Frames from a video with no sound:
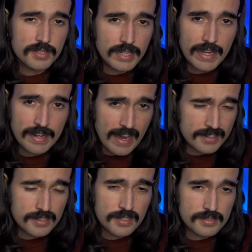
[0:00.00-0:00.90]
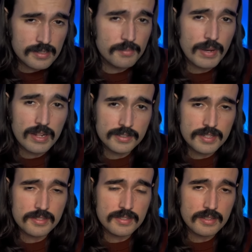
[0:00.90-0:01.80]
to gain access to the
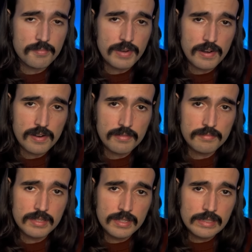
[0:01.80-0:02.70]
politics of the Imperium?